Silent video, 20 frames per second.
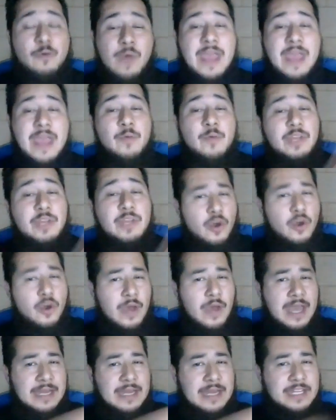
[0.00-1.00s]
way we can go
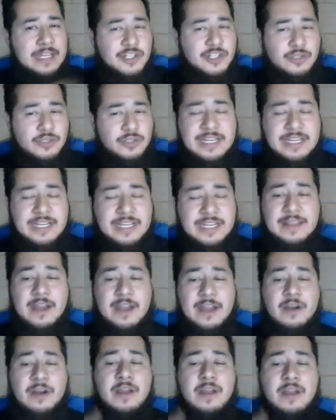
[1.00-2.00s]
ahead and get your link in
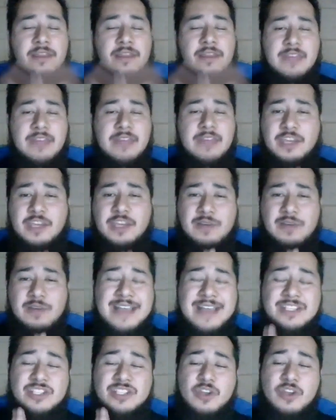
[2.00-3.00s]
there. Thank you
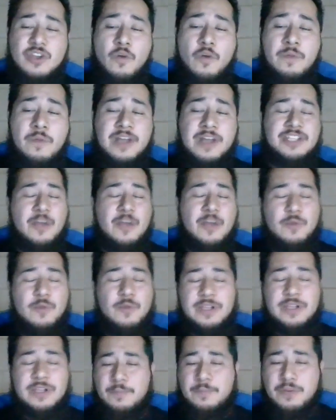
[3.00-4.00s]
guys so much. I
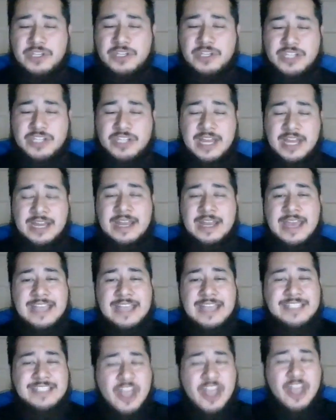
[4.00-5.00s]
really appreciate it.
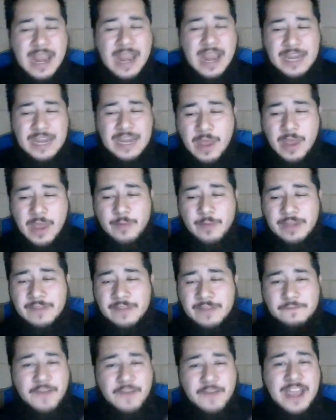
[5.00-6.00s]
Is there any way we
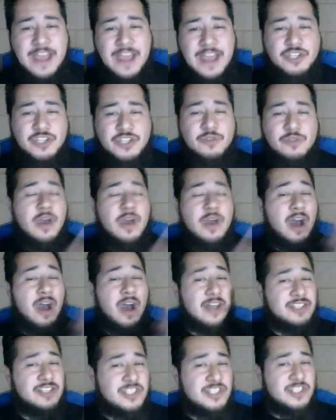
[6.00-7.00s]
can find you
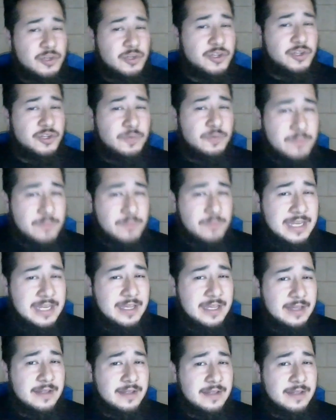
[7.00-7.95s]
on social media?